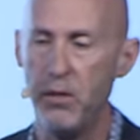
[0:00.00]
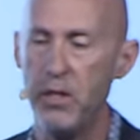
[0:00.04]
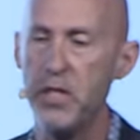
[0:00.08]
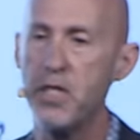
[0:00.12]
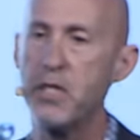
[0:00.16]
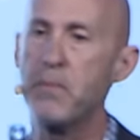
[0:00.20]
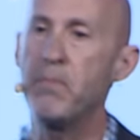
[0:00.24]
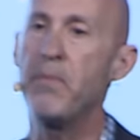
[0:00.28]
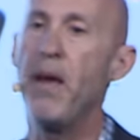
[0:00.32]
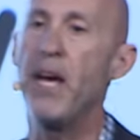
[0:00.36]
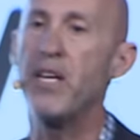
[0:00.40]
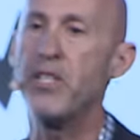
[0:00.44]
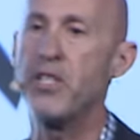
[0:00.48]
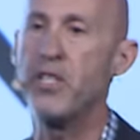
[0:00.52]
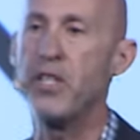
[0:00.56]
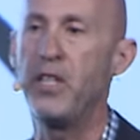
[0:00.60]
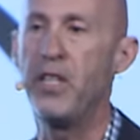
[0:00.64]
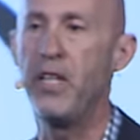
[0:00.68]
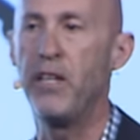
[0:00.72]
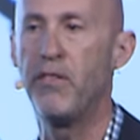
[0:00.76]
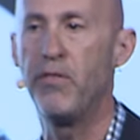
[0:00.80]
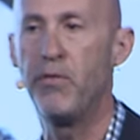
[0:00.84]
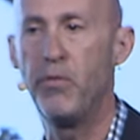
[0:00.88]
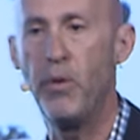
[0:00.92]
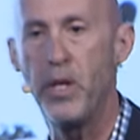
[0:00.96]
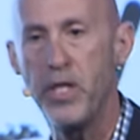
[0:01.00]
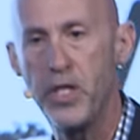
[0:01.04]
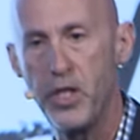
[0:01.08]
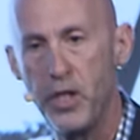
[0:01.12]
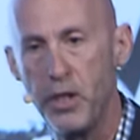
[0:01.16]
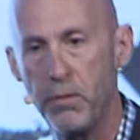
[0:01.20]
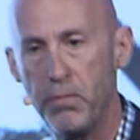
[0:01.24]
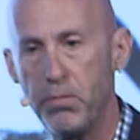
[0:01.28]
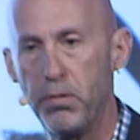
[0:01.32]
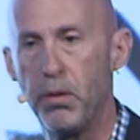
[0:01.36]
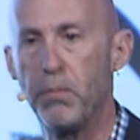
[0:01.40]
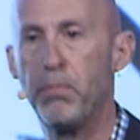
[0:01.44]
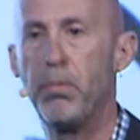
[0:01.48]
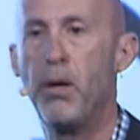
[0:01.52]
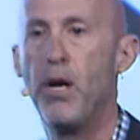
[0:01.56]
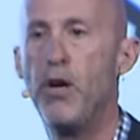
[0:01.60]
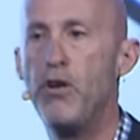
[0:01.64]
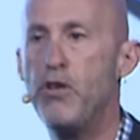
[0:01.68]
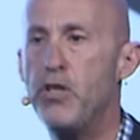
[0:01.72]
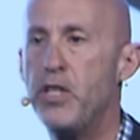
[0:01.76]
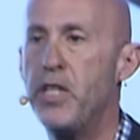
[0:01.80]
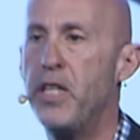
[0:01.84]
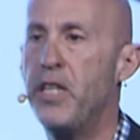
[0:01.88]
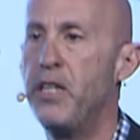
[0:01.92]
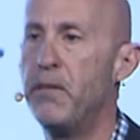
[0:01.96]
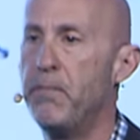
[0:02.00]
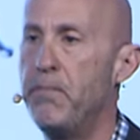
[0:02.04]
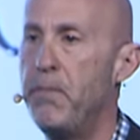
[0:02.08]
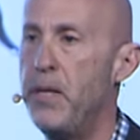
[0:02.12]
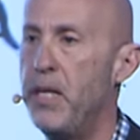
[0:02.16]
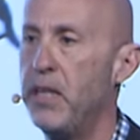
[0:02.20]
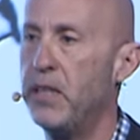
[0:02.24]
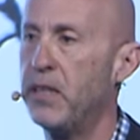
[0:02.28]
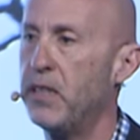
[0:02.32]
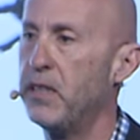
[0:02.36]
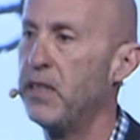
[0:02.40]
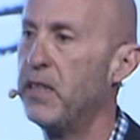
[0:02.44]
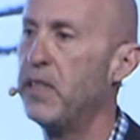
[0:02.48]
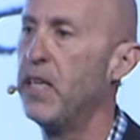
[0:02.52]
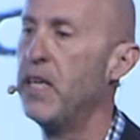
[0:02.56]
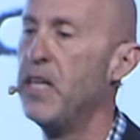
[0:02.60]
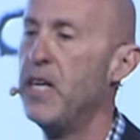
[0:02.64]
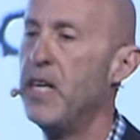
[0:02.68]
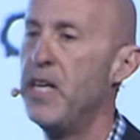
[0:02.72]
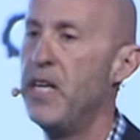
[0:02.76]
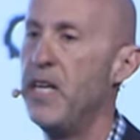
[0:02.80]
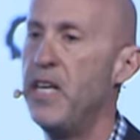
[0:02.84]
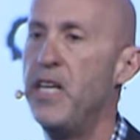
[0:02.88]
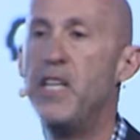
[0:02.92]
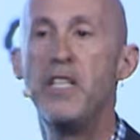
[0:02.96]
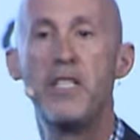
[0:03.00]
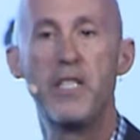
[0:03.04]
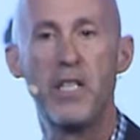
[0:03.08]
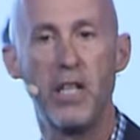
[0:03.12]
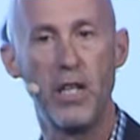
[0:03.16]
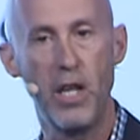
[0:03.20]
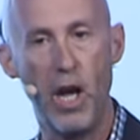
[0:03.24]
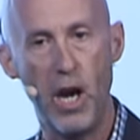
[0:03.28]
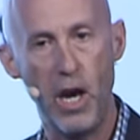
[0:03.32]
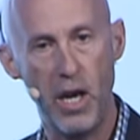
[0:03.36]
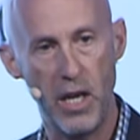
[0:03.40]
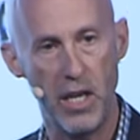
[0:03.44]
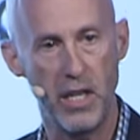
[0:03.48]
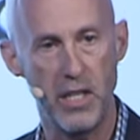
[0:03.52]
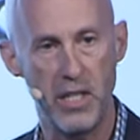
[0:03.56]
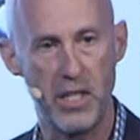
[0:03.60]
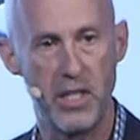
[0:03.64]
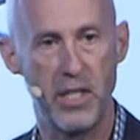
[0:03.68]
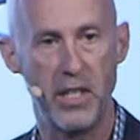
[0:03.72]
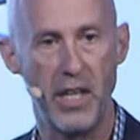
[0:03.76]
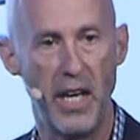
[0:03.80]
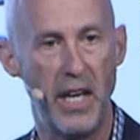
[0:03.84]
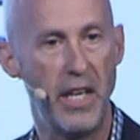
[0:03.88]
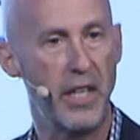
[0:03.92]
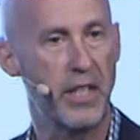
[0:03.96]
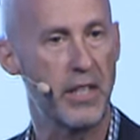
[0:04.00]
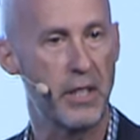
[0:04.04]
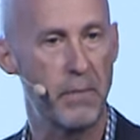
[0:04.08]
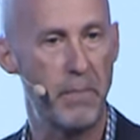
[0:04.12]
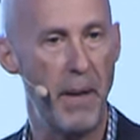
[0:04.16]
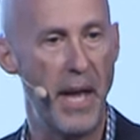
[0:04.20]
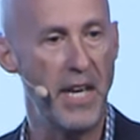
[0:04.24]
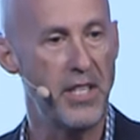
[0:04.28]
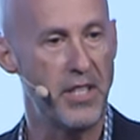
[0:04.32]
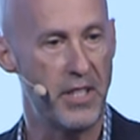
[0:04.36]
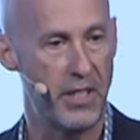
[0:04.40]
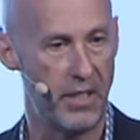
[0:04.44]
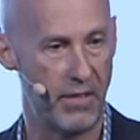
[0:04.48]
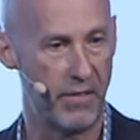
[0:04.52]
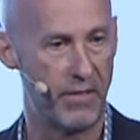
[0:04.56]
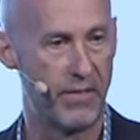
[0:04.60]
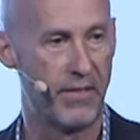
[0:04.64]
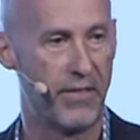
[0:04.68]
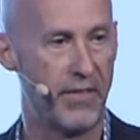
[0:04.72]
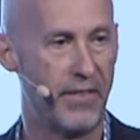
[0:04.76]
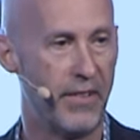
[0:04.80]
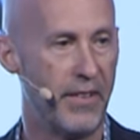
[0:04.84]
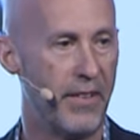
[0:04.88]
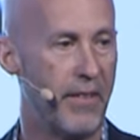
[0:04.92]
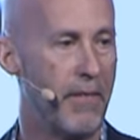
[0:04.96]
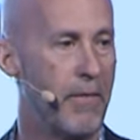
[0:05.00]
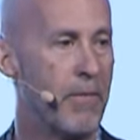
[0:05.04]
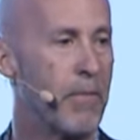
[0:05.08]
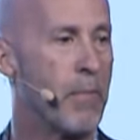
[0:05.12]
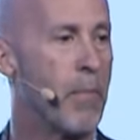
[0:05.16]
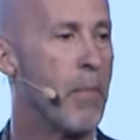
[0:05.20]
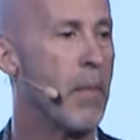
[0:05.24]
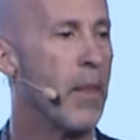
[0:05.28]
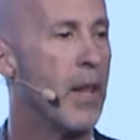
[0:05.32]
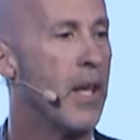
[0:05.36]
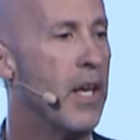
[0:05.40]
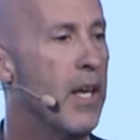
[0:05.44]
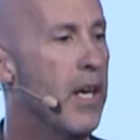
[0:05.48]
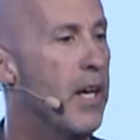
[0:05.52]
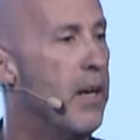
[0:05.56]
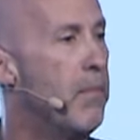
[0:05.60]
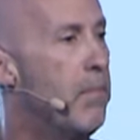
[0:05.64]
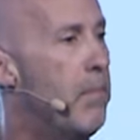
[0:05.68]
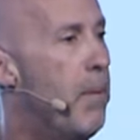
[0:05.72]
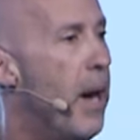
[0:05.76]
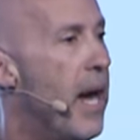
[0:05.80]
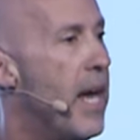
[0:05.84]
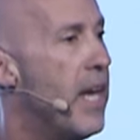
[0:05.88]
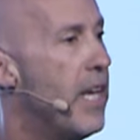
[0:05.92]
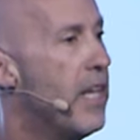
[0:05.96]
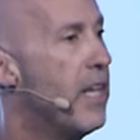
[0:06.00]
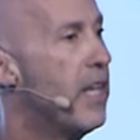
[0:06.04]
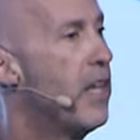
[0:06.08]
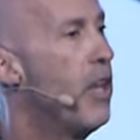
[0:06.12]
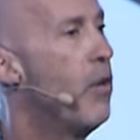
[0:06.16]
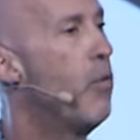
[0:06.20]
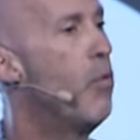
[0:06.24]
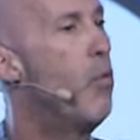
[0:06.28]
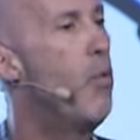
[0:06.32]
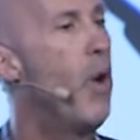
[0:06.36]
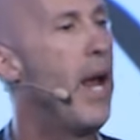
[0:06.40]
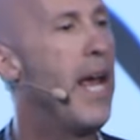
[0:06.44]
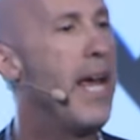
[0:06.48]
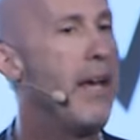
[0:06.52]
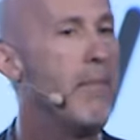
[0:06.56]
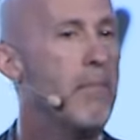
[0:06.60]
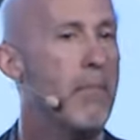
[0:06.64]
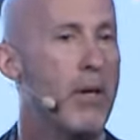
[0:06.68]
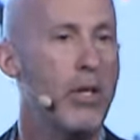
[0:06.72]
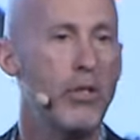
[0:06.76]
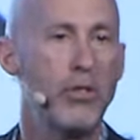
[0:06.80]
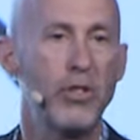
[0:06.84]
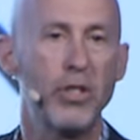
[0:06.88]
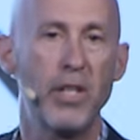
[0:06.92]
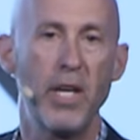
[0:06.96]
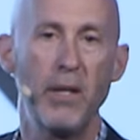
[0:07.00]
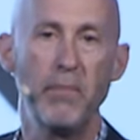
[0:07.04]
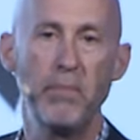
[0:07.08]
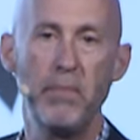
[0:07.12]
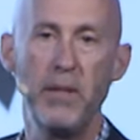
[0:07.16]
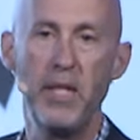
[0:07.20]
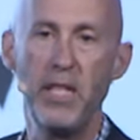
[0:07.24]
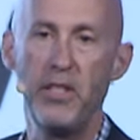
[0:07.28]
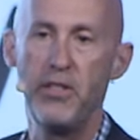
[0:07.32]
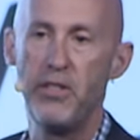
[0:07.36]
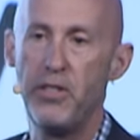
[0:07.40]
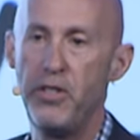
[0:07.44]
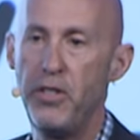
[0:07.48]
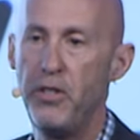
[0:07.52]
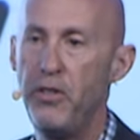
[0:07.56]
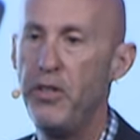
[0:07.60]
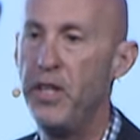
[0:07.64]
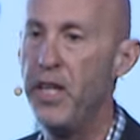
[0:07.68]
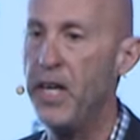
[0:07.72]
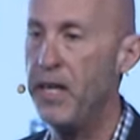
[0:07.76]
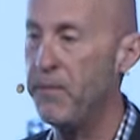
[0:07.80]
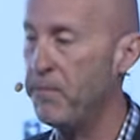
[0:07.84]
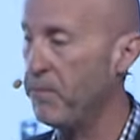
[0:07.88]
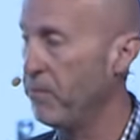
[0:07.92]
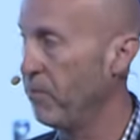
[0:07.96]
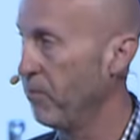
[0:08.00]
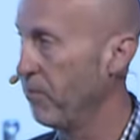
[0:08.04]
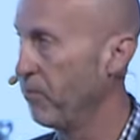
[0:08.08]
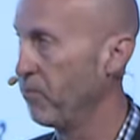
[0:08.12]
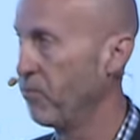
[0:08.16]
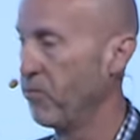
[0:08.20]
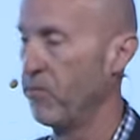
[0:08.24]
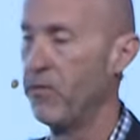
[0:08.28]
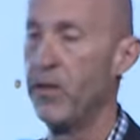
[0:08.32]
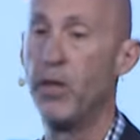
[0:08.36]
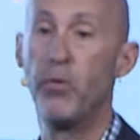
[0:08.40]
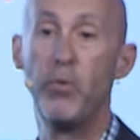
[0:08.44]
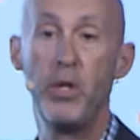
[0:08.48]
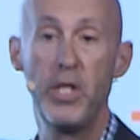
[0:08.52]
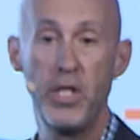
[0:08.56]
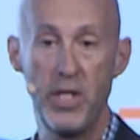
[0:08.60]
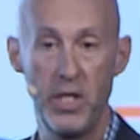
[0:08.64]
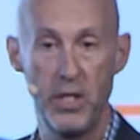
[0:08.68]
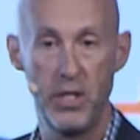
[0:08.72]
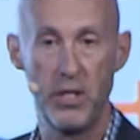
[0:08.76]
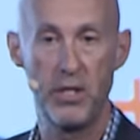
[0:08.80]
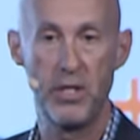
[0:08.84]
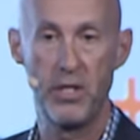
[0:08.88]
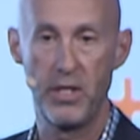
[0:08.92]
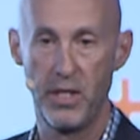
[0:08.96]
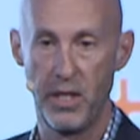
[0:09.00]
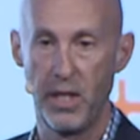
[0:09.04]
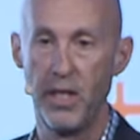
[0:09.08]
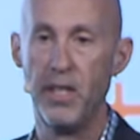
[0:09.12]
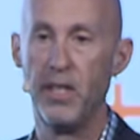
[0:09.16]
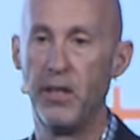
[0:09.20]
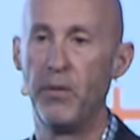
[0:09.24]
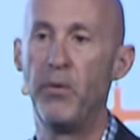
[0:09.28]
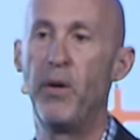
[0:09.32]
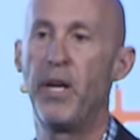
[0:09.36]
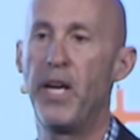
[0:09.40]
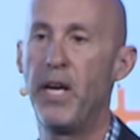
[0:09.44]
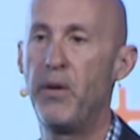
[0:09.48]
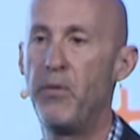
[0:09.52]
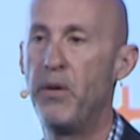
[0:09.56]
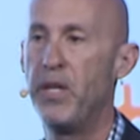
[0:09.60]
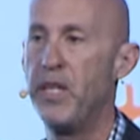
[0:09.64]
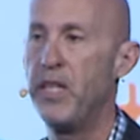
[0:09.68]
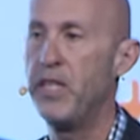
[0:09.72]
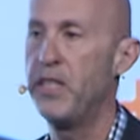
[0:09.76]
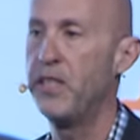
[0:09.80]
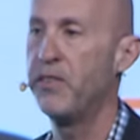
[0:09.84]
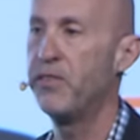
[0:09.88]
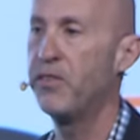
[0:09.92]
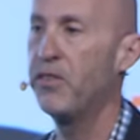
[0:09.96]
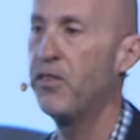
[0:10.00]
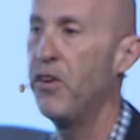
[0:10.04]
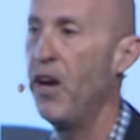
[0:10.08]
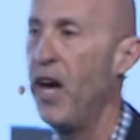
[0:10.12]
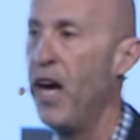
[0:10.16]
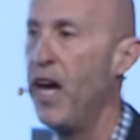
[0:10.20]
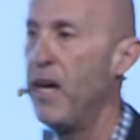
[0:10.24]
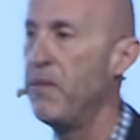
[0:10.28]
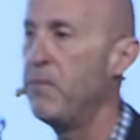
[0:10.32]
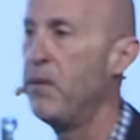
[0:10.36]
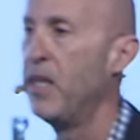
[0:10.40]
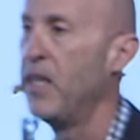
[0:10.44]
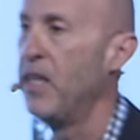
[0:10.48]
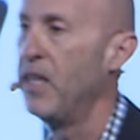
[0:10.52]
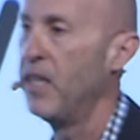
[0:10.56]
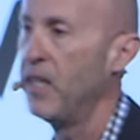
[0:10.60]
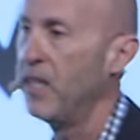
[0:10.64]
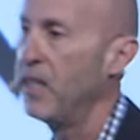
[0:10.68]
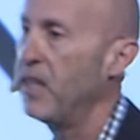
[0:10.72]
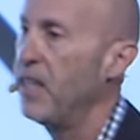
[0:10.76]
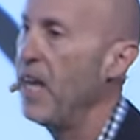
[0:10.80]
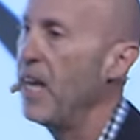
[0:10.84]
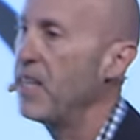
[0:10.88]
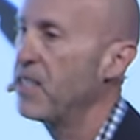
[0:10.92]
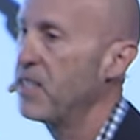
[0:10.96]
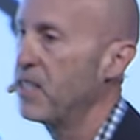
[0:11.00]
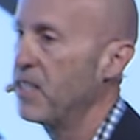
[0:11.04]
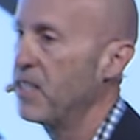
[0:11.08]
especially if what you're proposing to build is large and expensive. But the way most companies do them, which is what I want to describe, that's